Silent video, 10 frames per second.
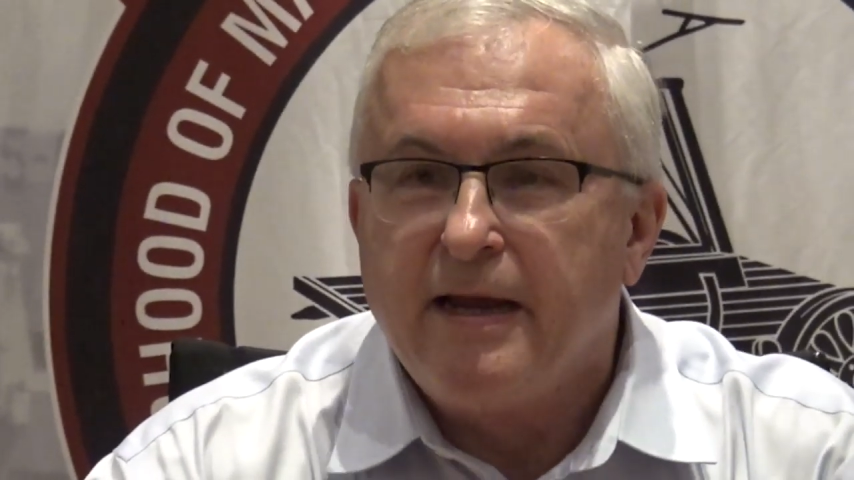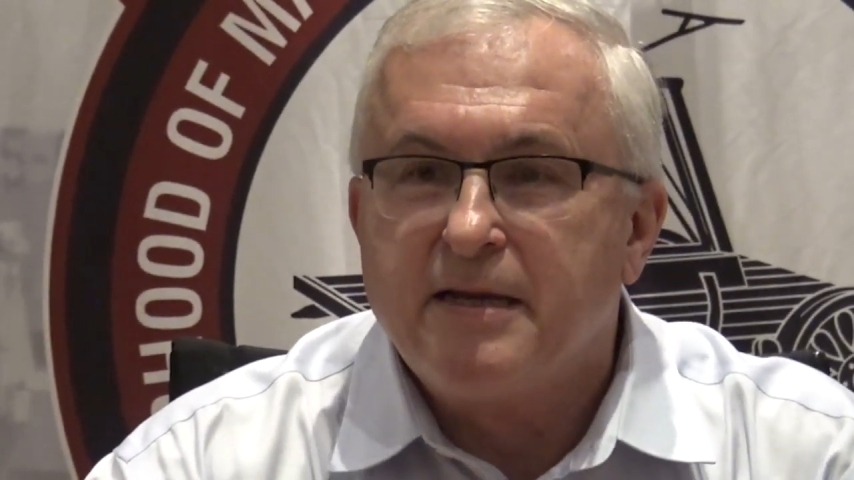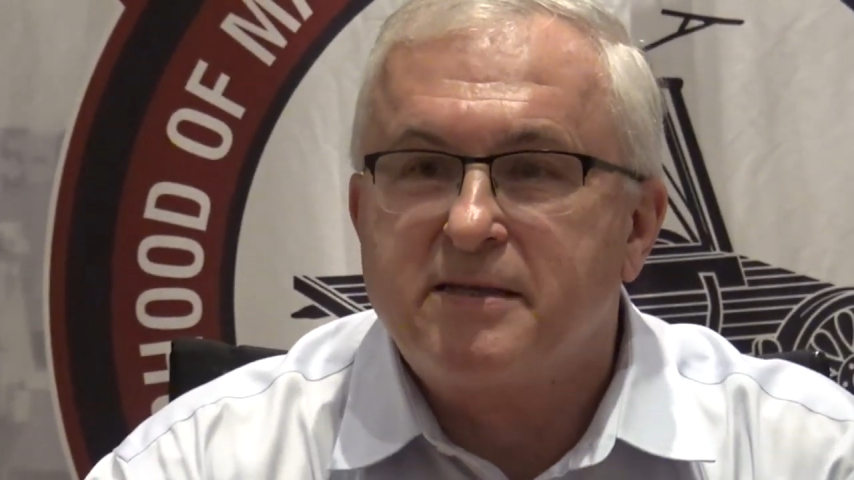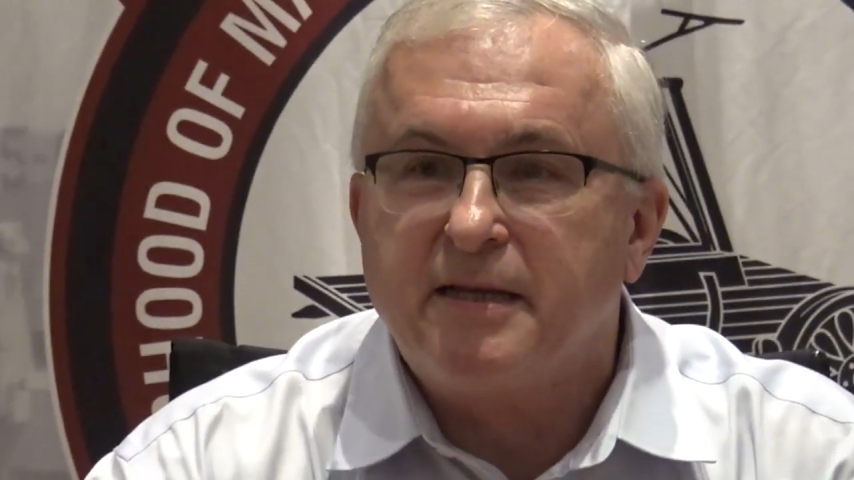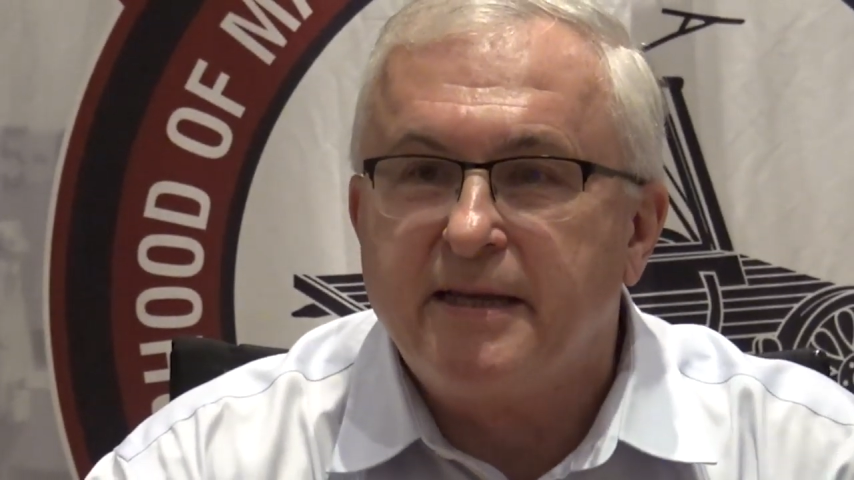
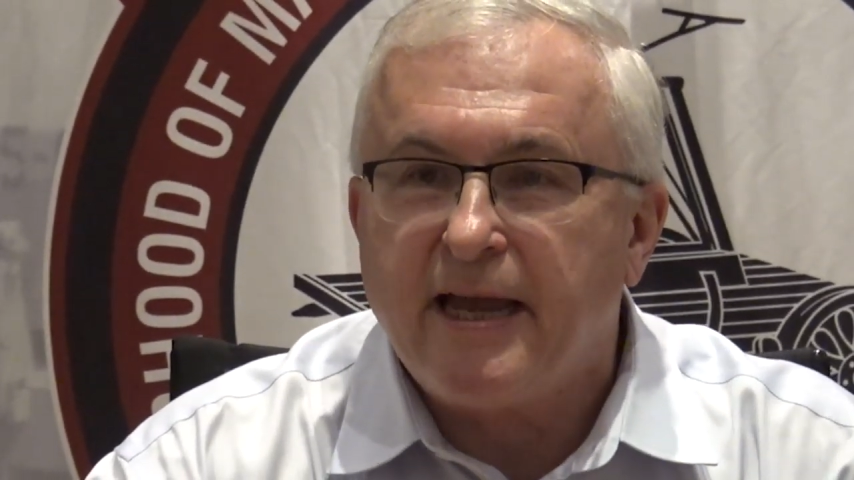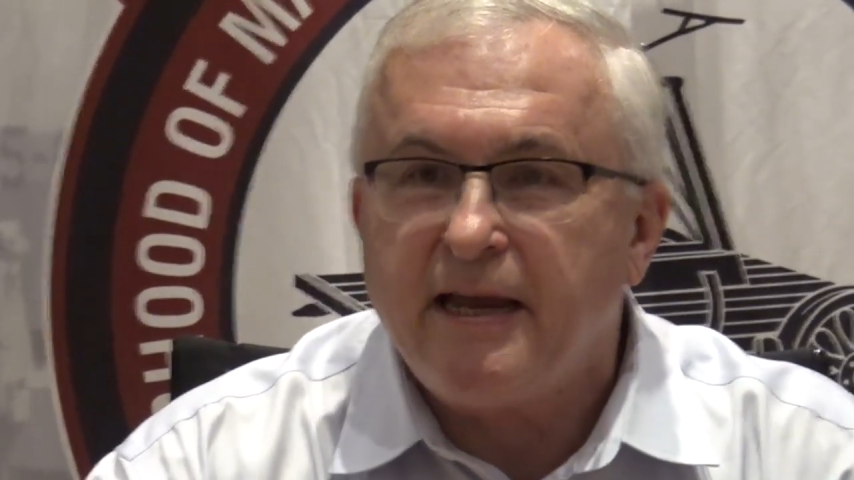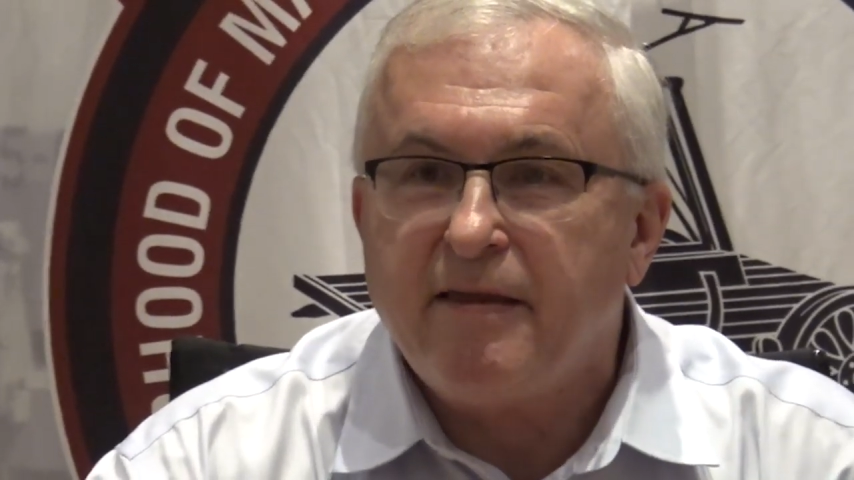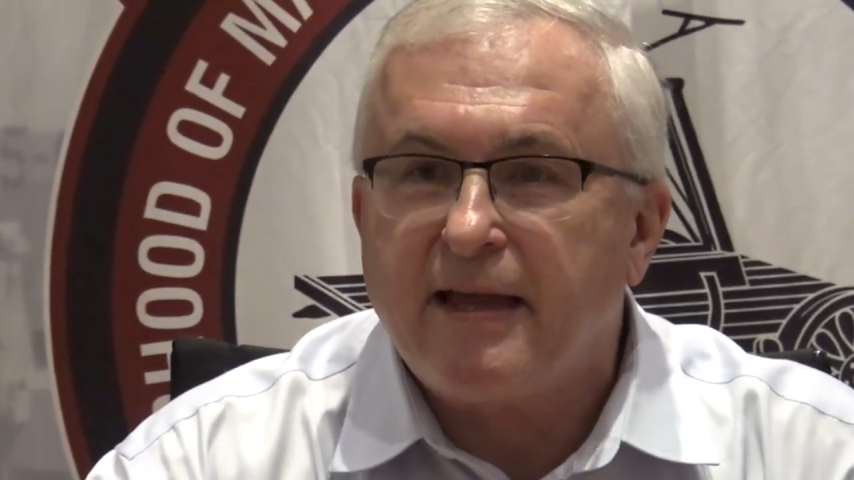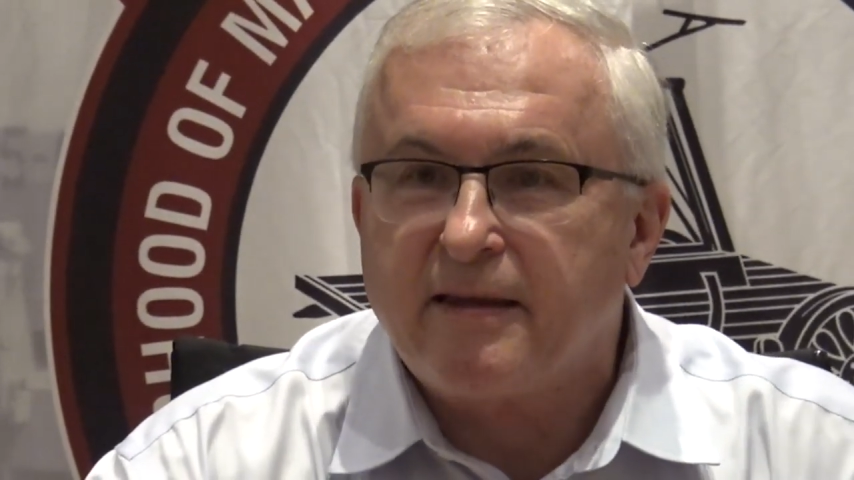is the
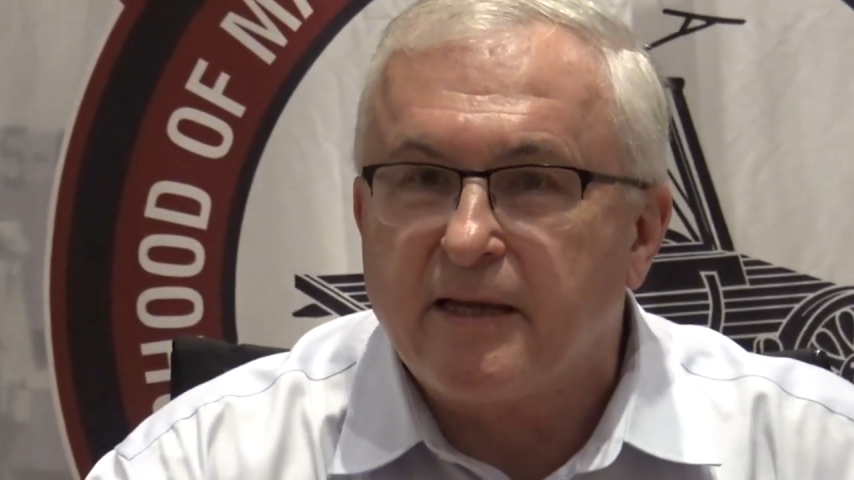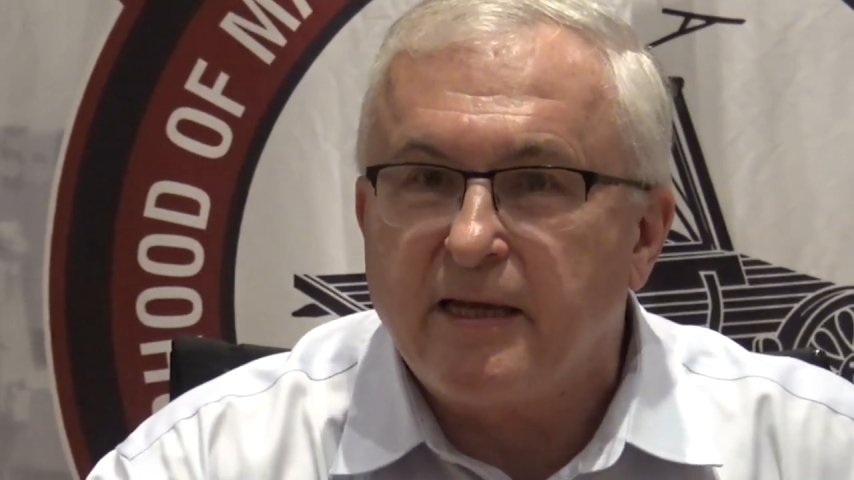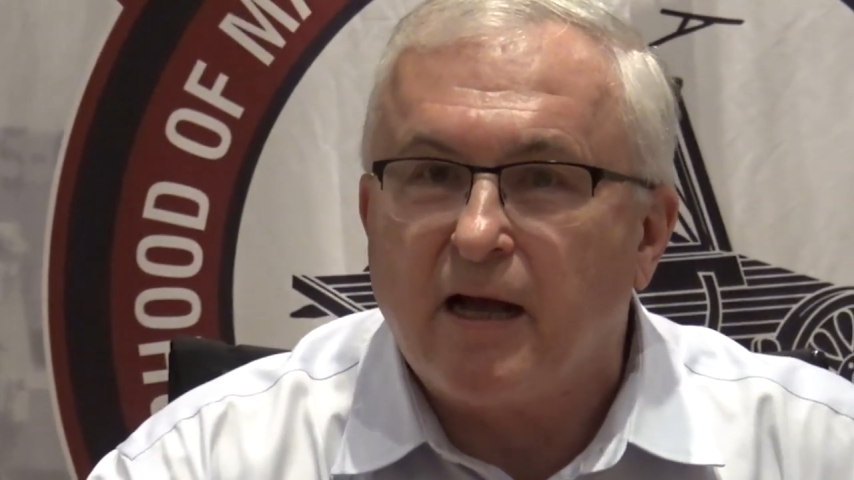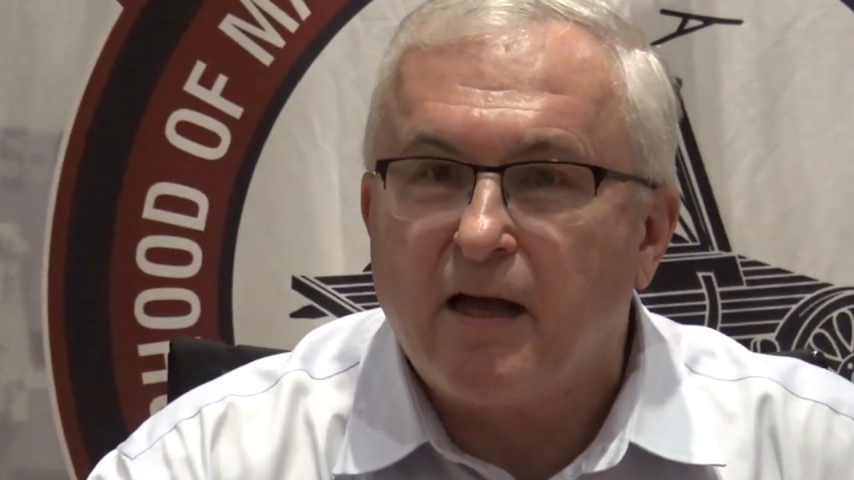day that the